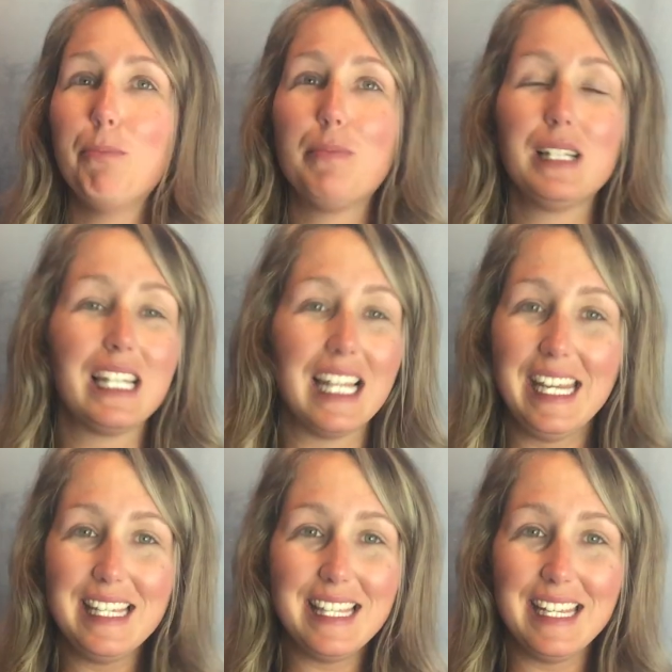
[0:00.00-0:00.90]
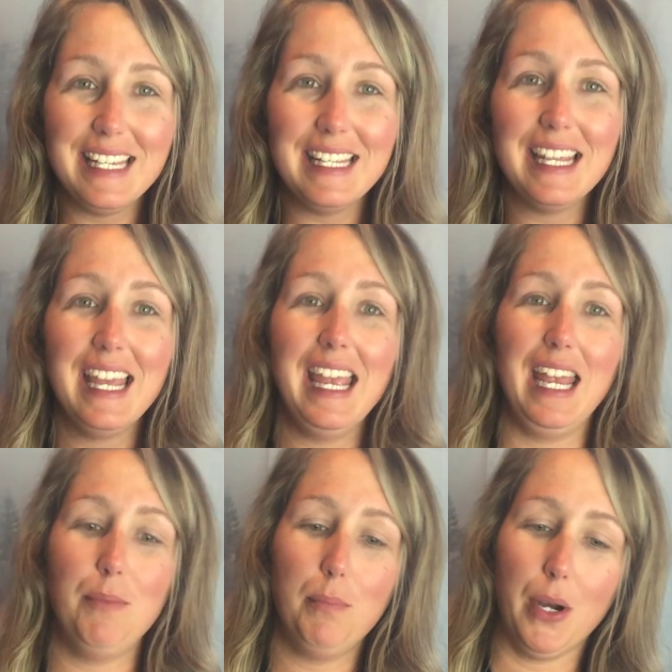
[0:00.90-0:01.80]
pleasing,
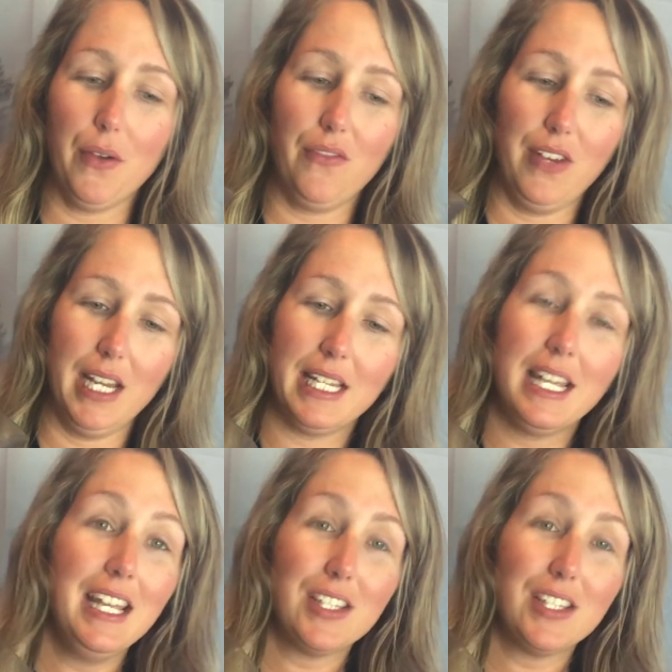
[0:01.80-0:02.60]
and perfect.